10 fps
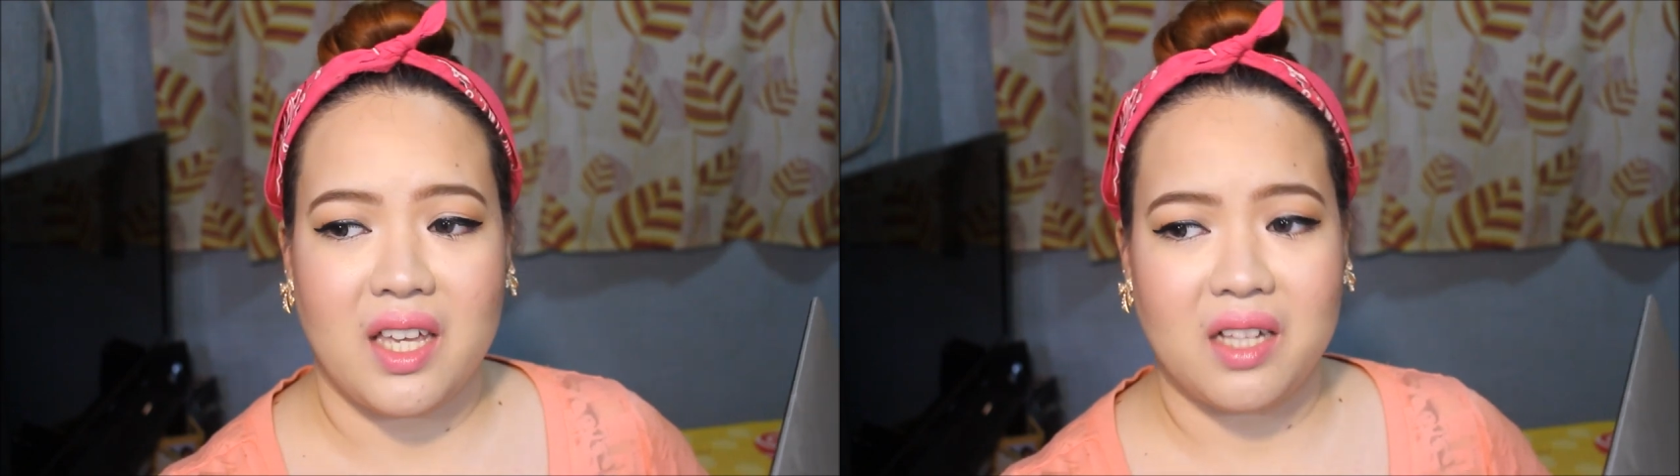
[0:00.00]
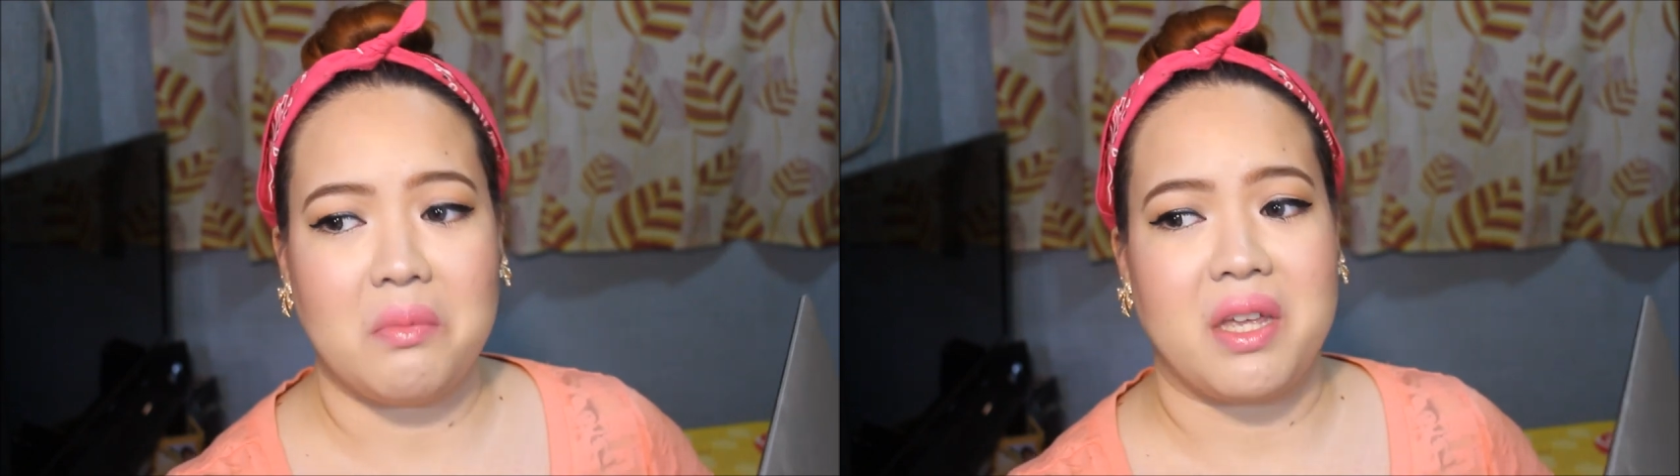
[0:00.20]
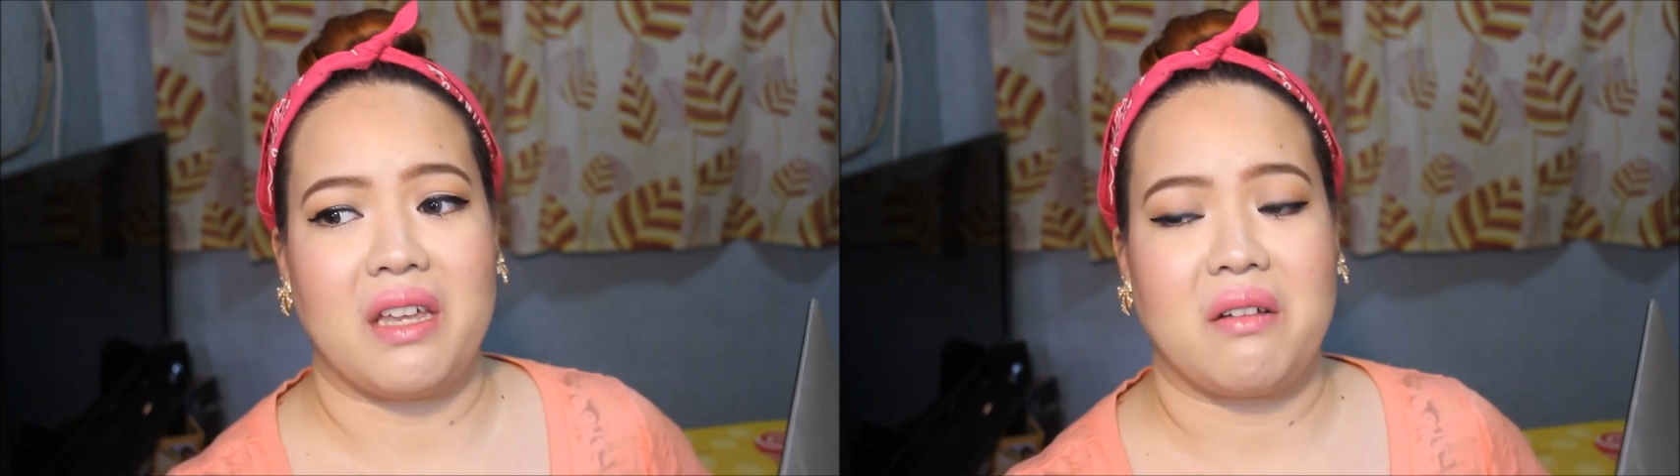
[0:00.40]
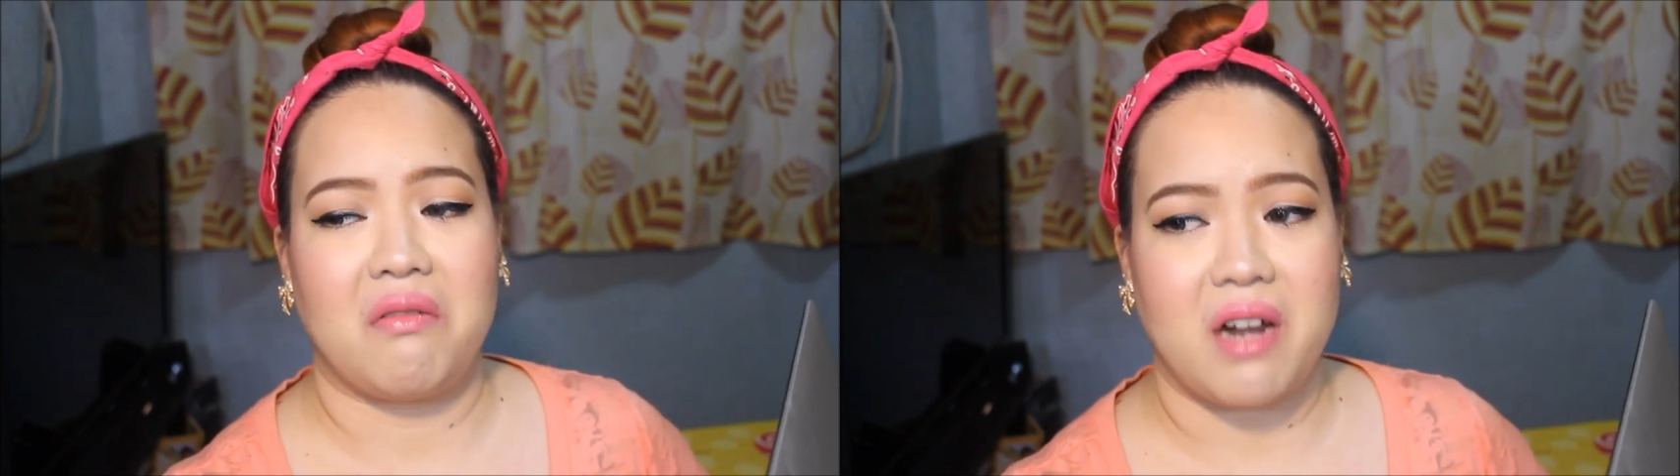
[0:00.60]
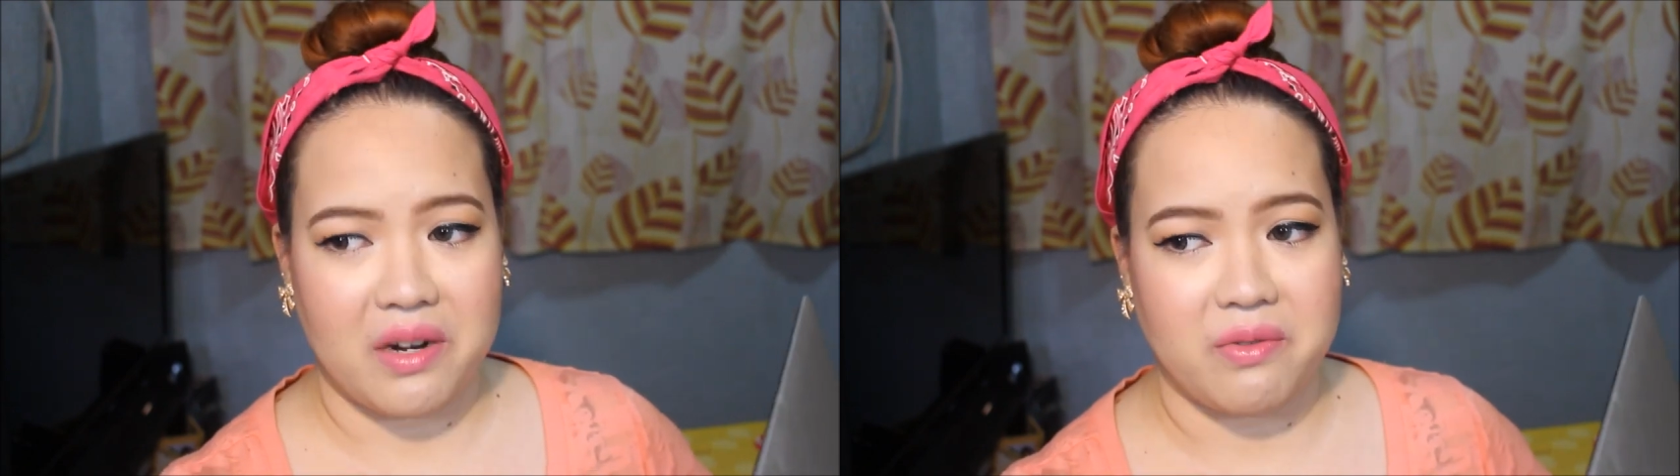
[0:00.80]
kill me
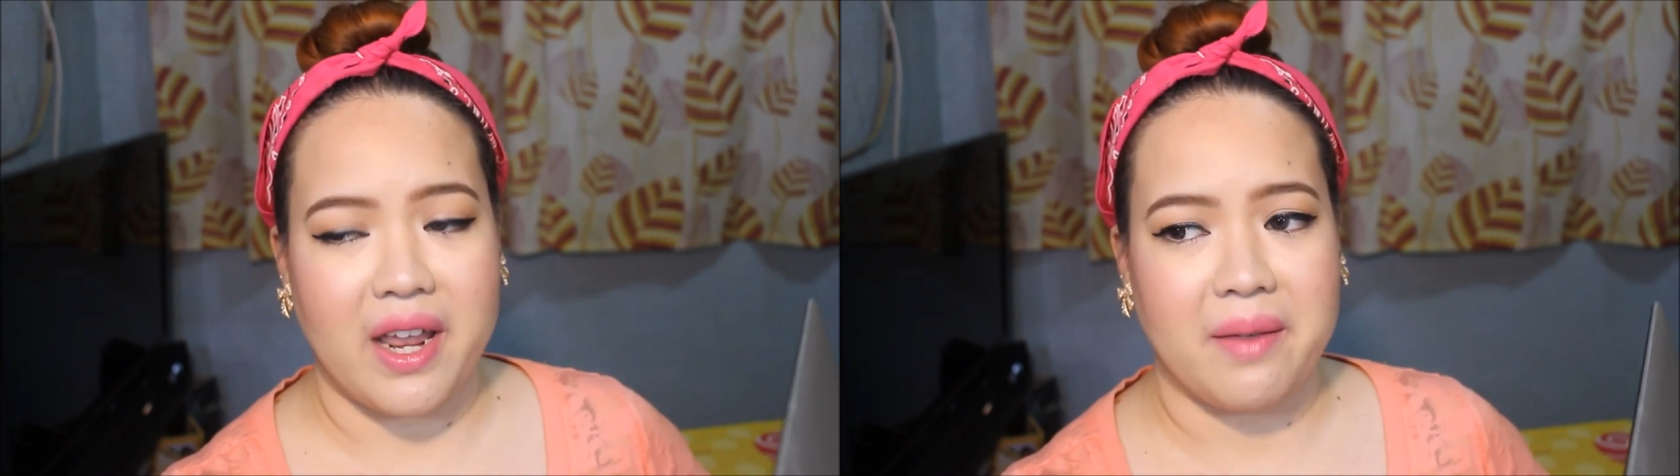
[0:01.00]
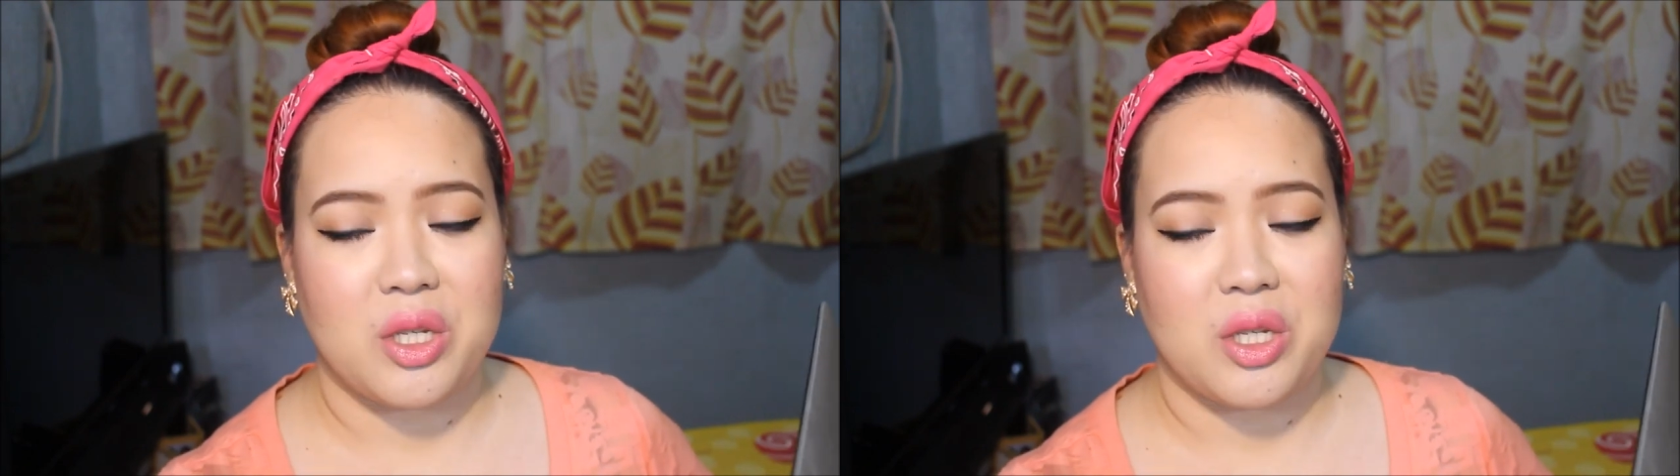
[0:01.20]
right away.